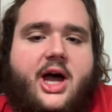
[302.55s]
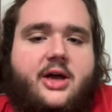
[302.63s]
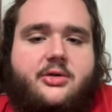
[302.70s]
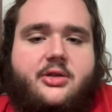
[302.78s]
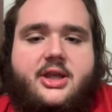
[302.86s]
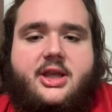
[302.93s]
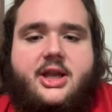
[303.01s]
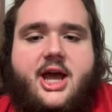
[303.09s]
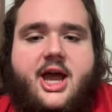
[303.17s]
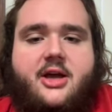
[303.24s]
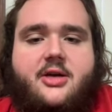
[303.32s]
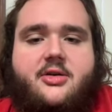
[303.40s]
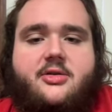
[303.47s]
He was
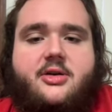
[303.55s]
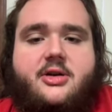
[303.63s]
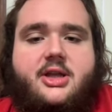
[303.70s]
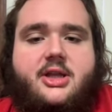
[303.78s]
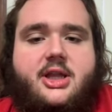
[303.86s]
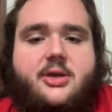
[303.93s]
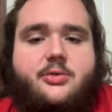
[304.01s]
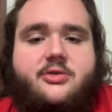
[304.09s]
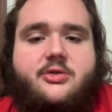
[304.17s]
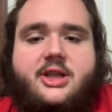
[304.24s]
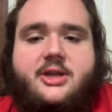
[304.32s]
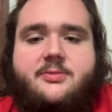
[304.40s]
lifting his leg where